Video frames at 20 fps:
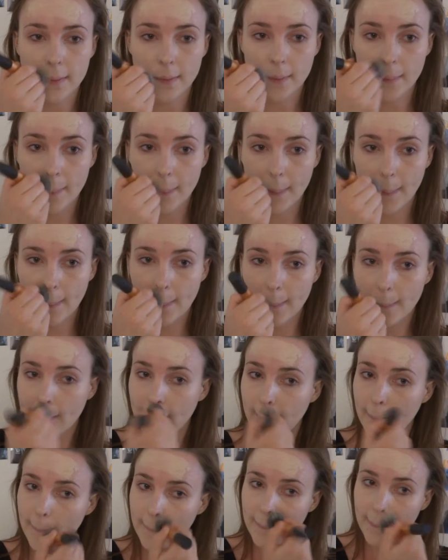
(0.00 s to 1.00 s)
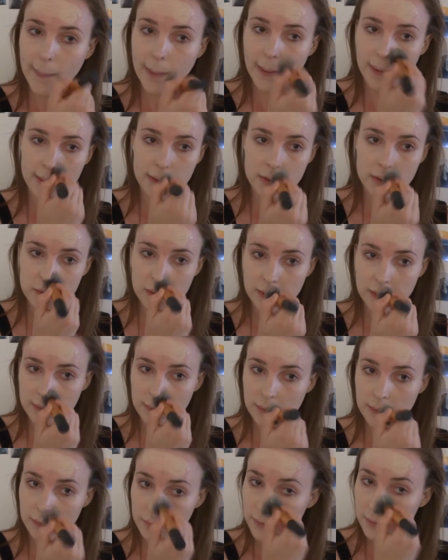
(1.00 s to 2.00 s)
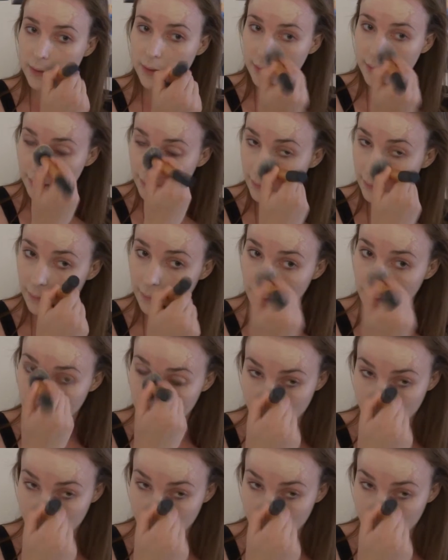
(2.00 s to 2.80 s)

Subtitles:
dark. Like, it just looks ridiculous.